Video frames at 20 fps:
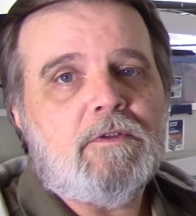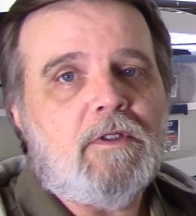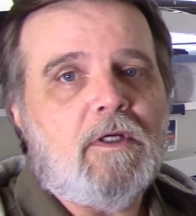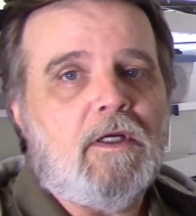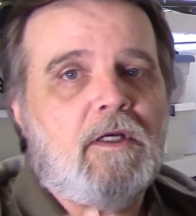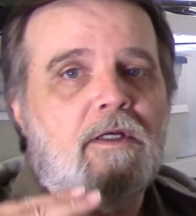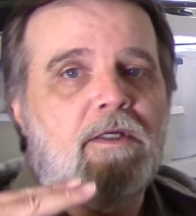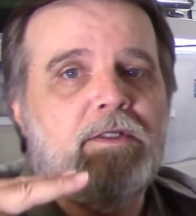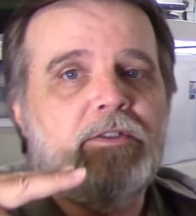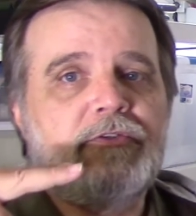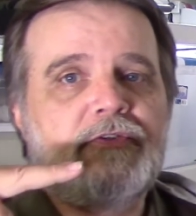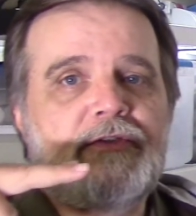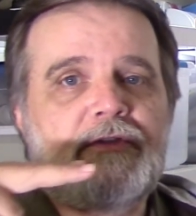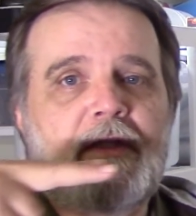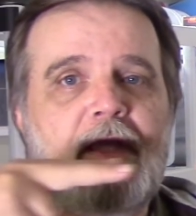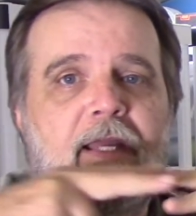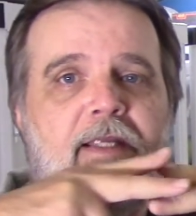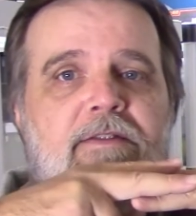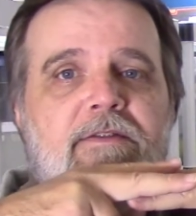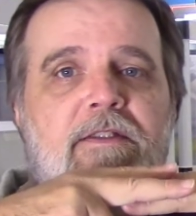It
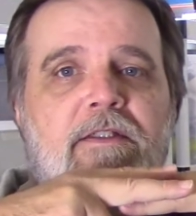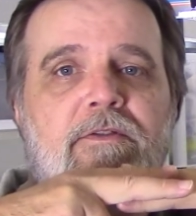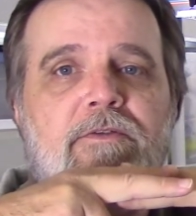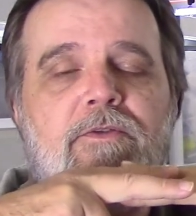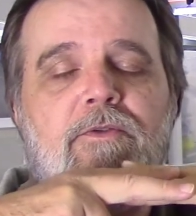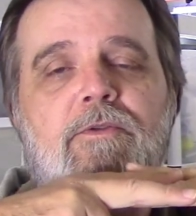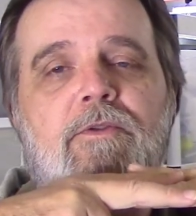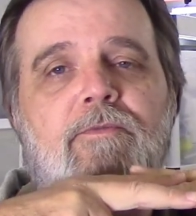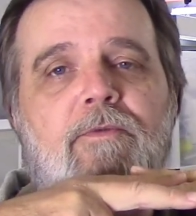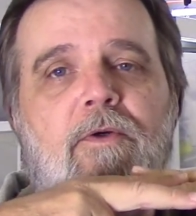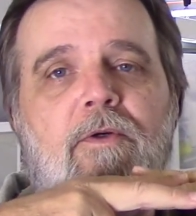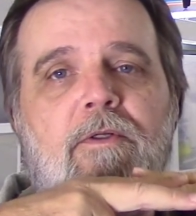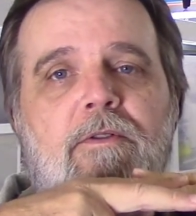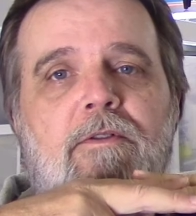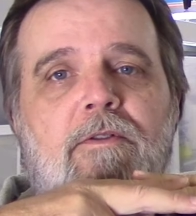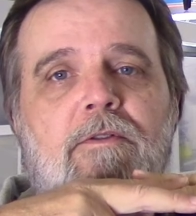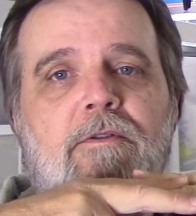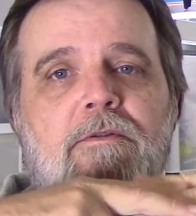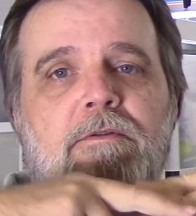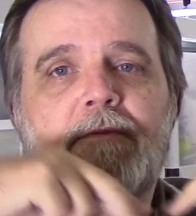slides in through the
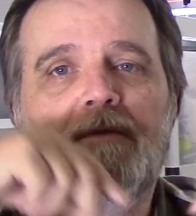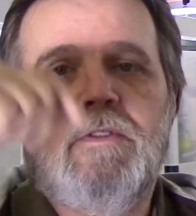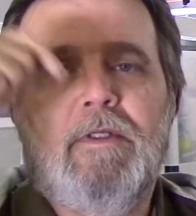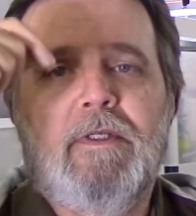vertical